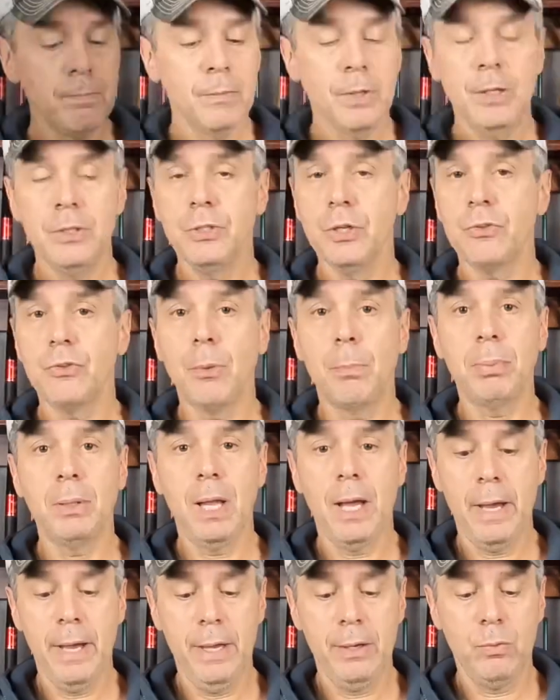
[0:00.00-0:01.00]
you just
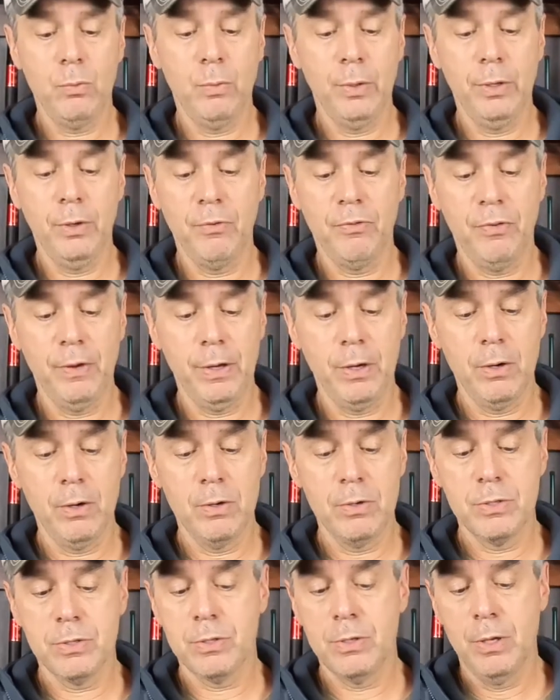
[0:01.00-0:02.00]
apply it with your
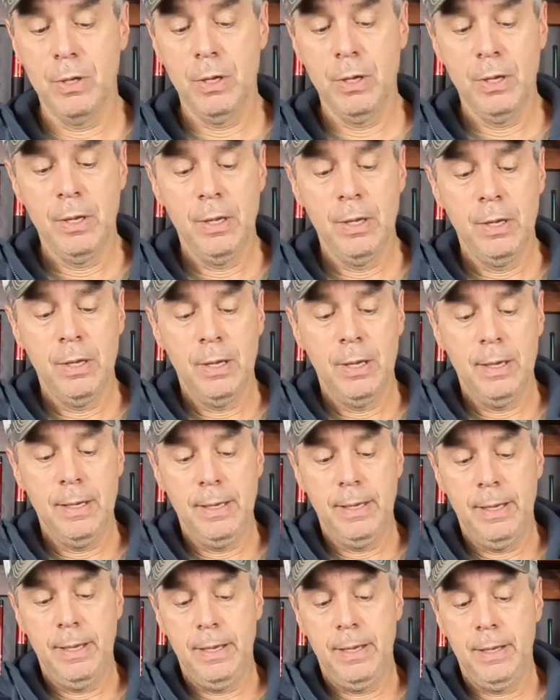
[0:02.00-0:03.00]
fingers,
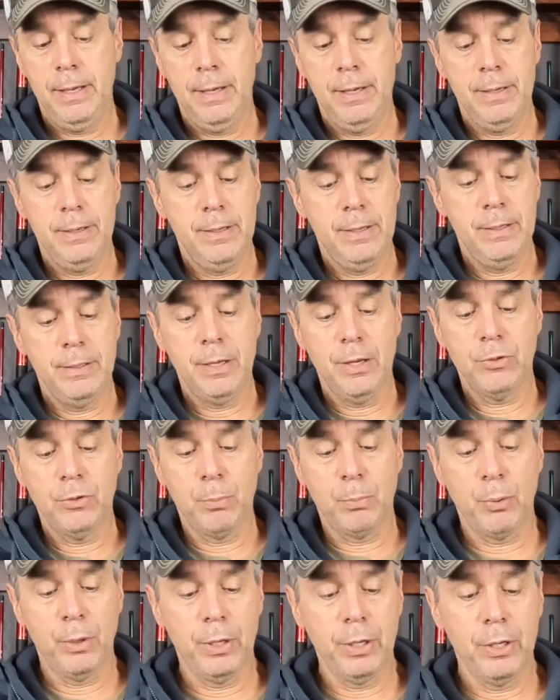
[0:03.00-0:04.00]
and it does a
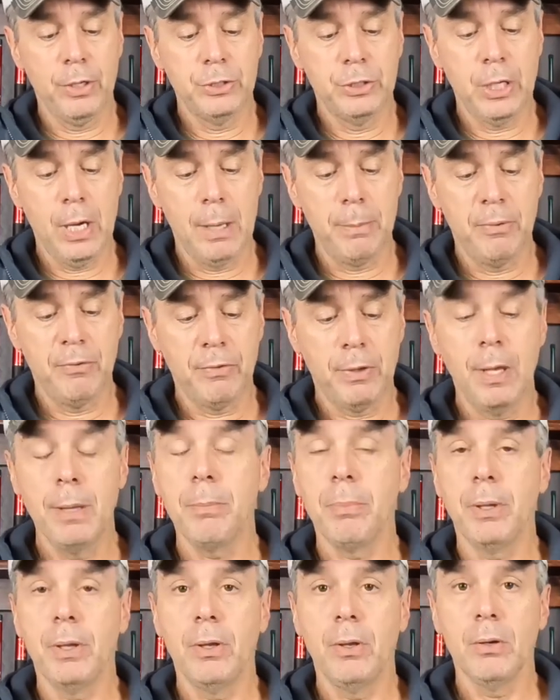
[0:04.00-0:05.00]
pretty good job of
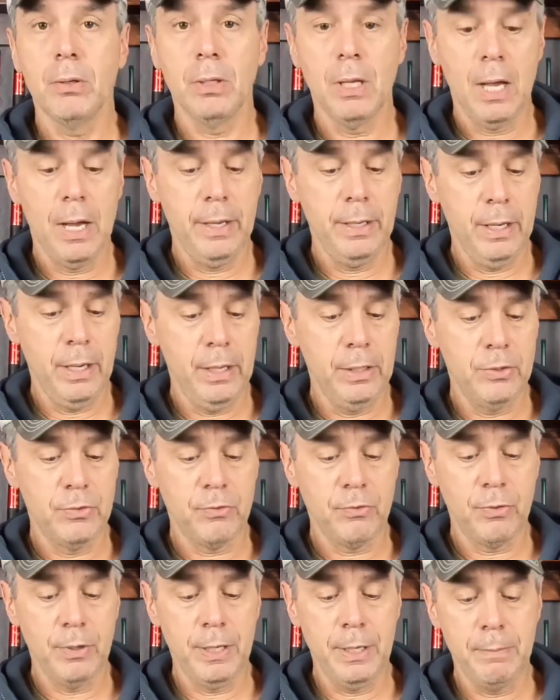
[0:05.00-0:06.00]
keeping your line ice
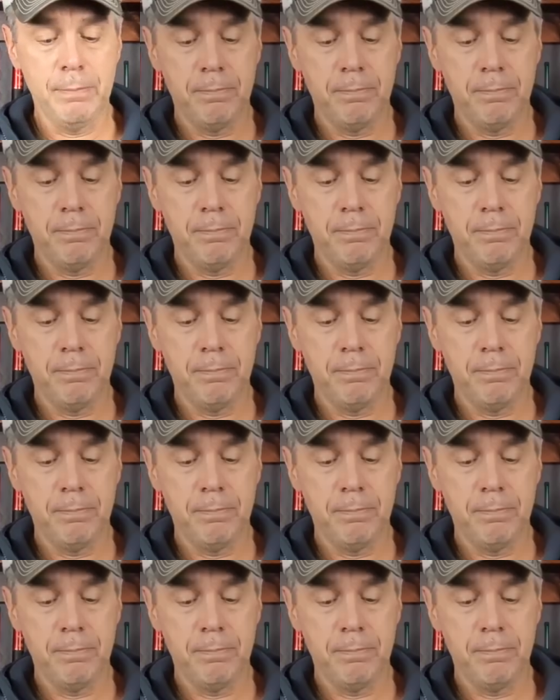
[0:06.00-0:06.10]
free.